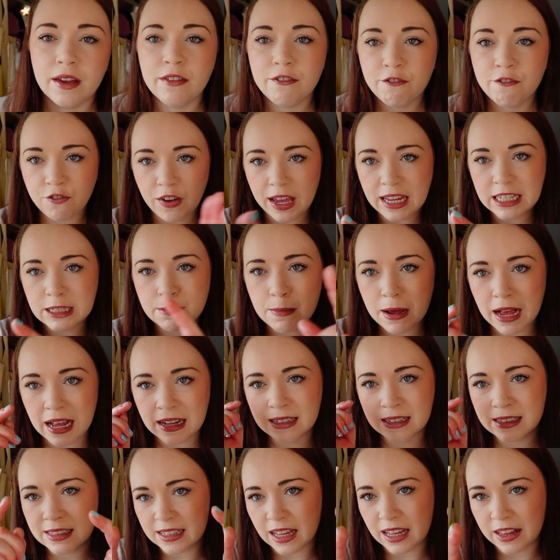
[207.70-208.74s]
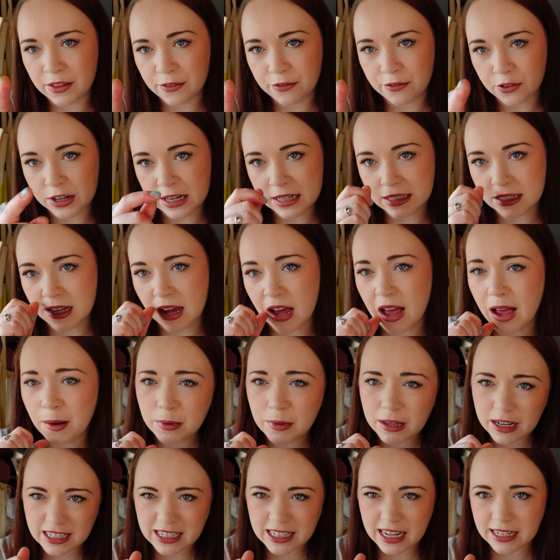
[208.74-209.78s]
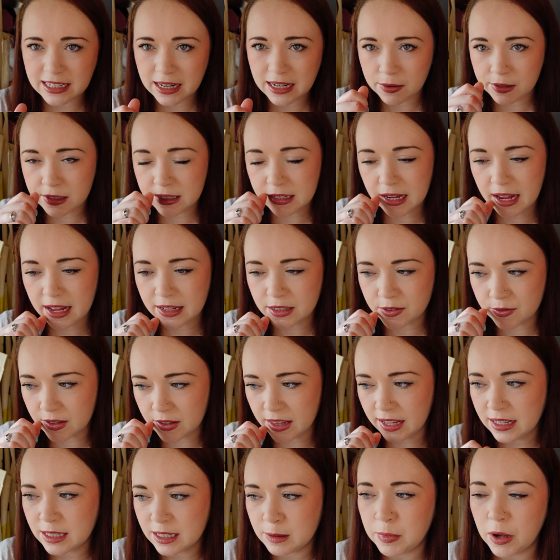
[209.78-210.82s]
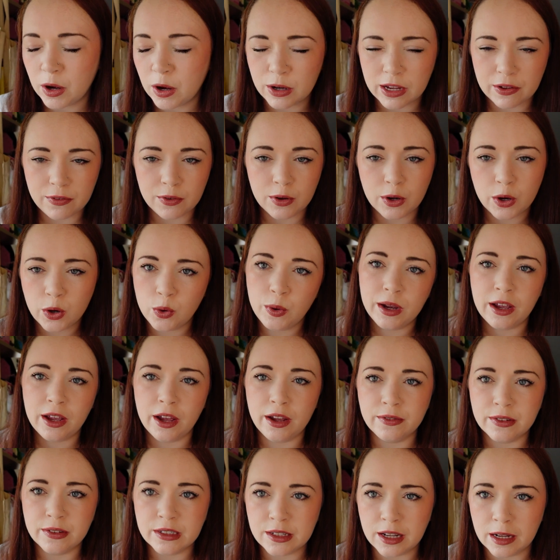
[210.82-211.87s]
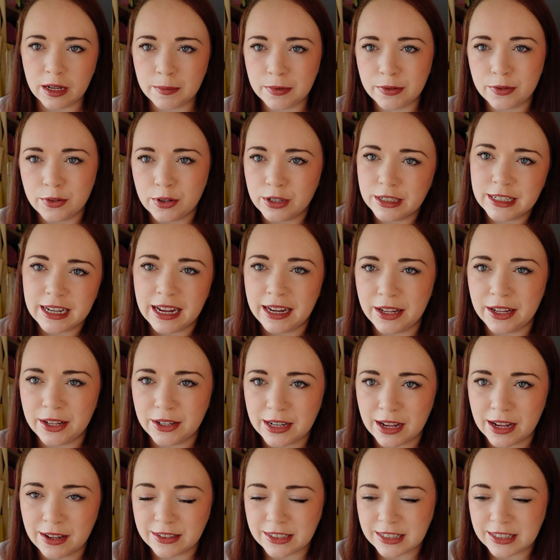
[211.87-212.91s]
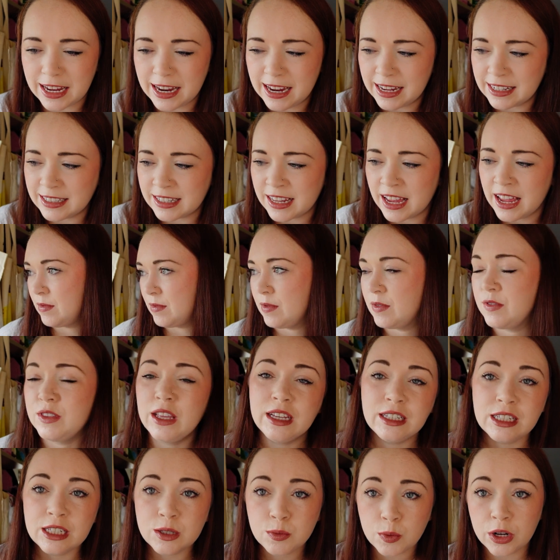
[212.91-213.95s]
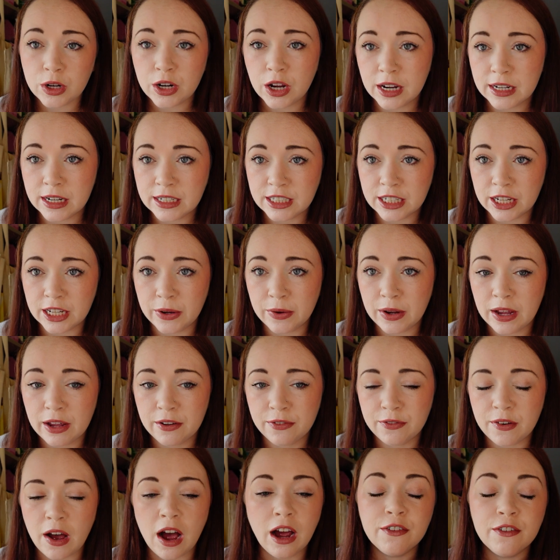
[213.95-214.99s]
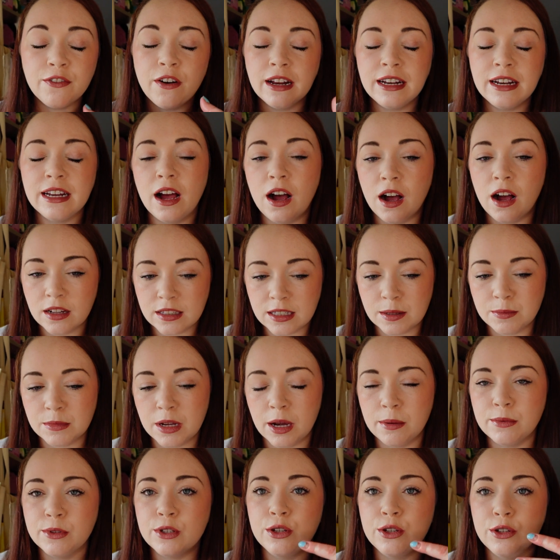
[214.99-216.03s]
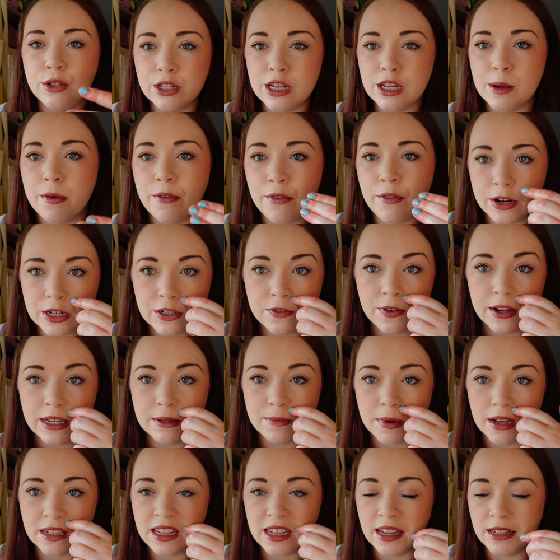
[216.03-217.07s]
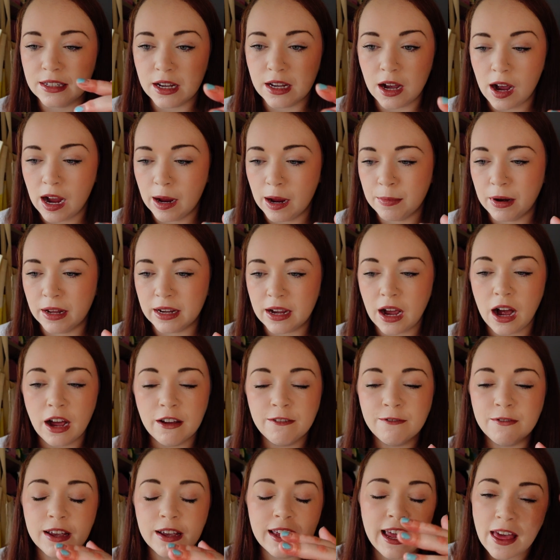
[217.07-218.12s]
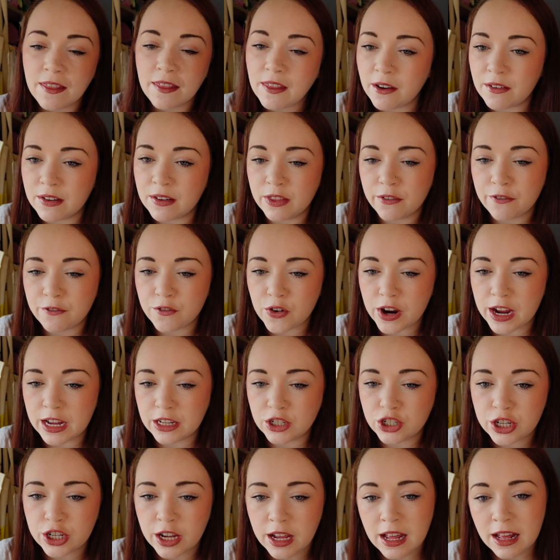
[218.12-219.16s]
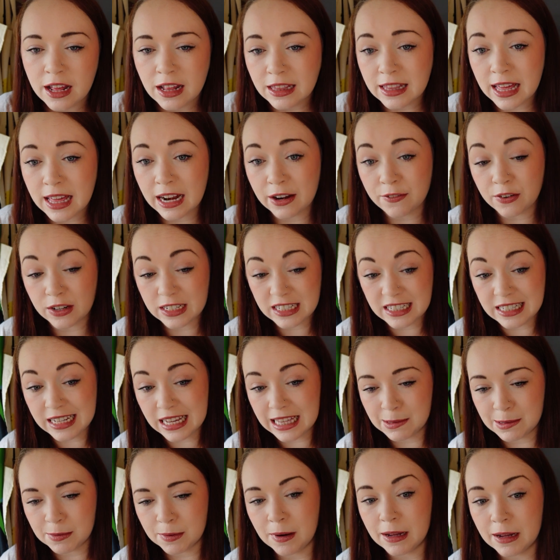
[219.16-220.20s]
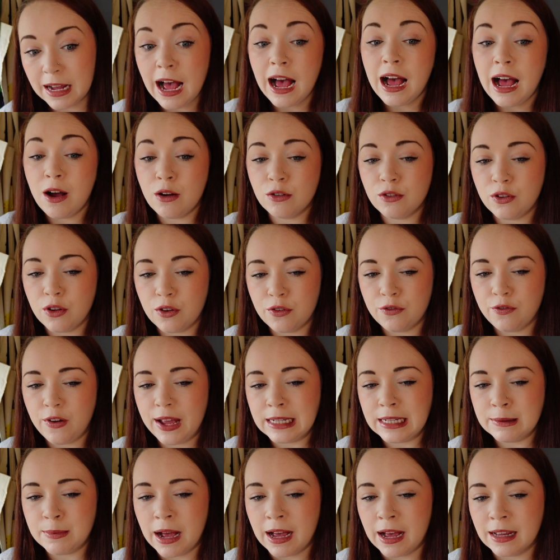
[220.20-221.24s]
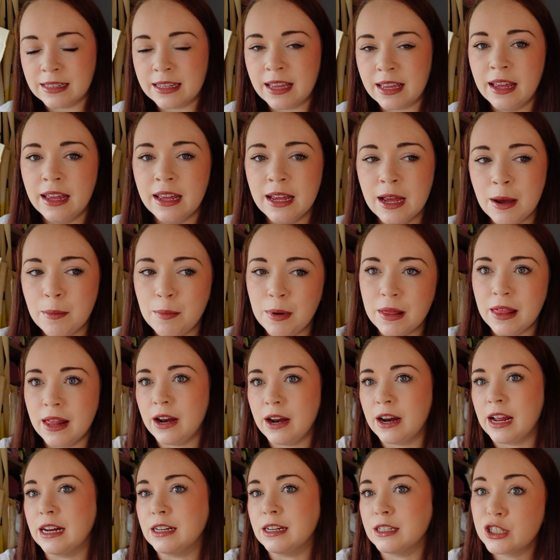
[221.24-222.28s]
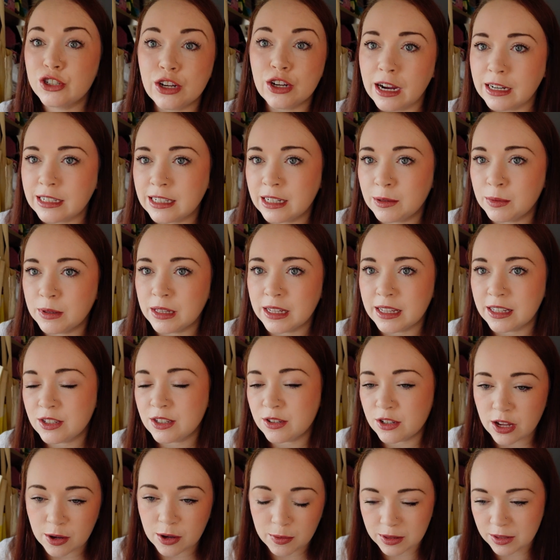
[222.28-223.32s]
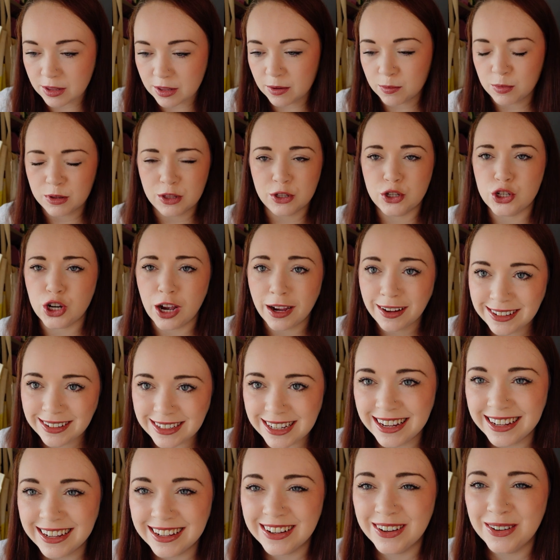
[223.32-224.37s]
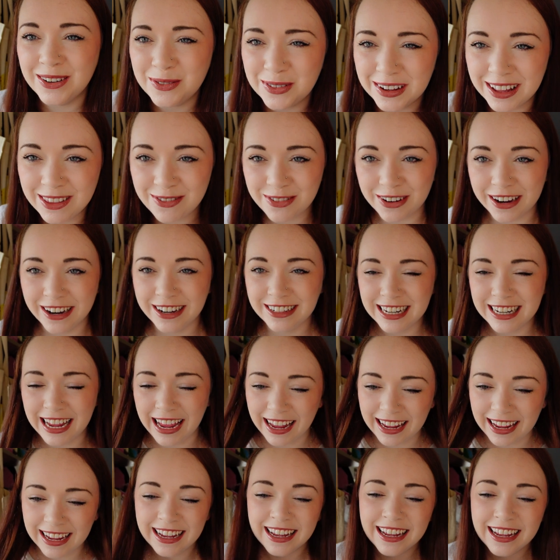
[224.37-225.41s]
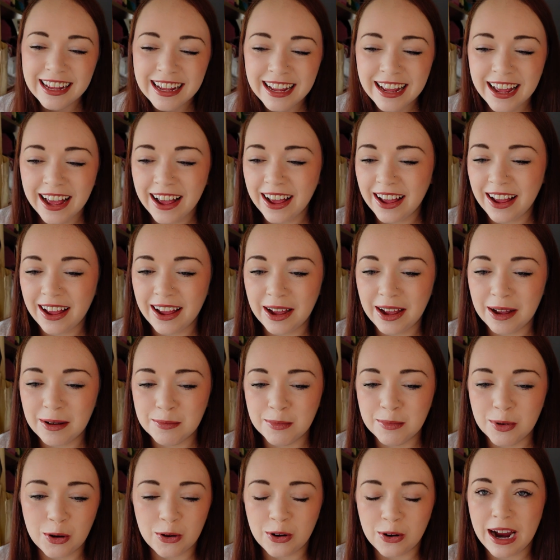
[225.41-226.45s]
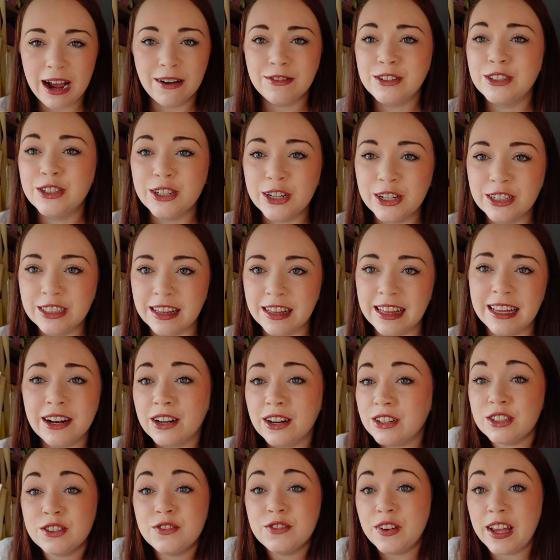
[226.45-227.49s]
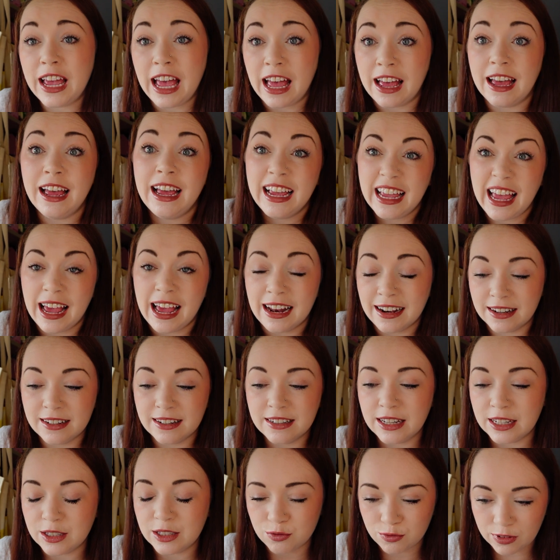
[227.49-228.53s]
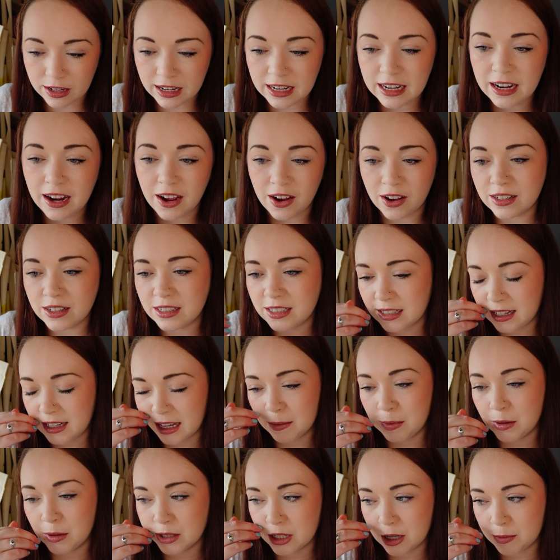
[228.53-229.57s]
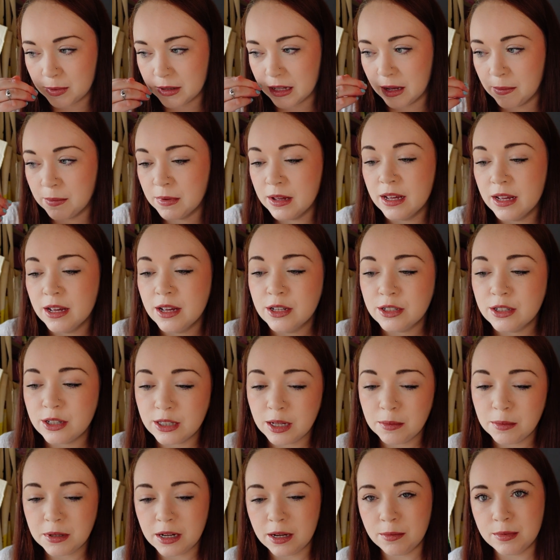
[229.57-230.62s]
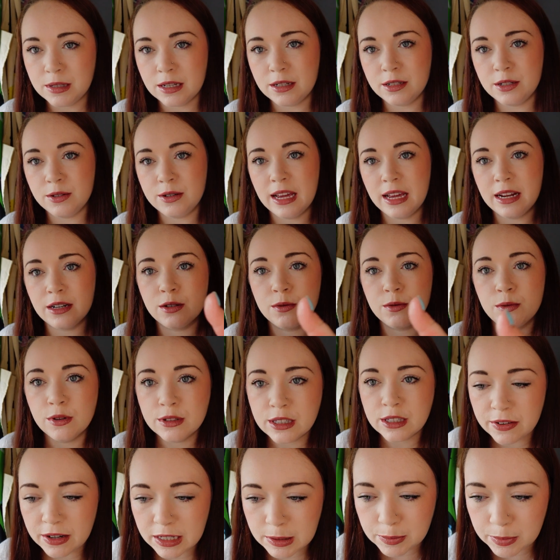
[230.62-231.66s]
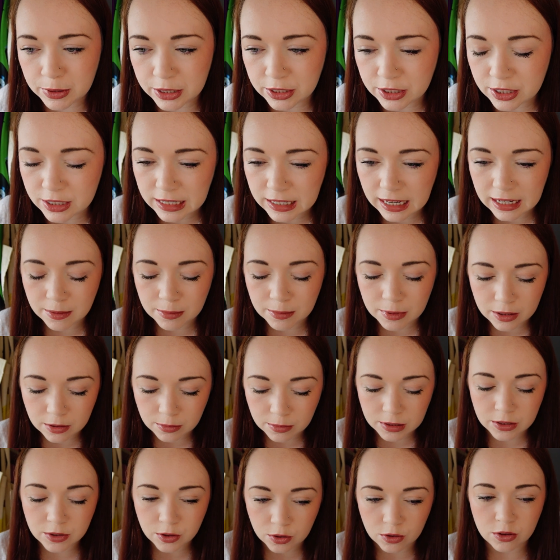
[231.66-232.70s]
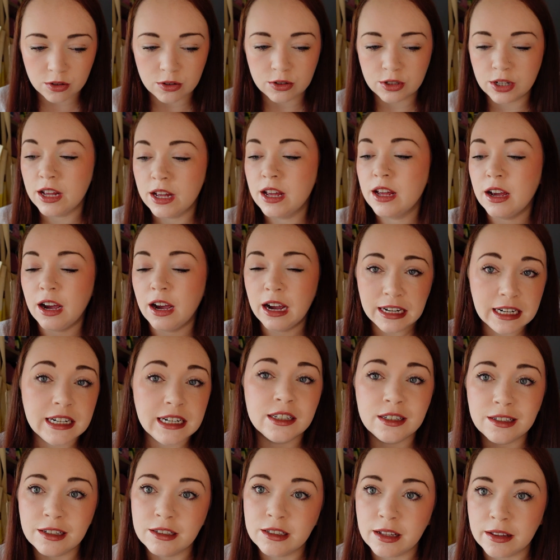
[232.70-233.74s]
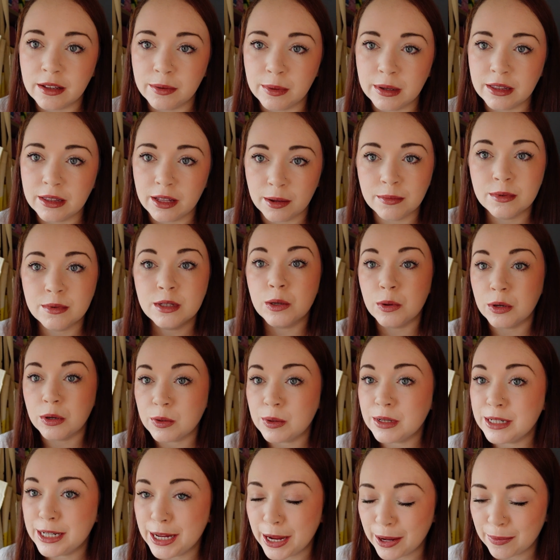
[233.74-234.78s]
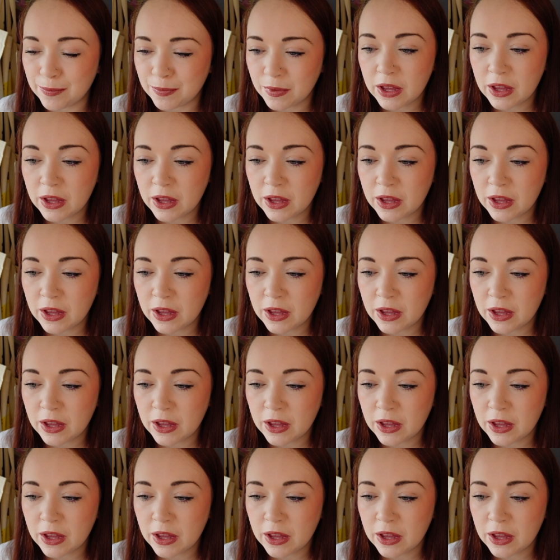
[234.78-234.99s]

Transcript: Face masks in the freezer. I'm gonna take you downstairs for this, but I'll give you a quick oversight before I take you downstairs. This is what I do. If I find it hard sometimes to use up a fresh face mask in time, like I forget they're in the fridge, then if I see them I'm like, oh, I'll do a face mask, but then I get distracted with the child, with Rudy, or I have to do something and I just forget again. It's really hard to keep on top of them. So sometimes they do get towards their expiration date and I'm like, oh my god, I need to do something with them. So what do?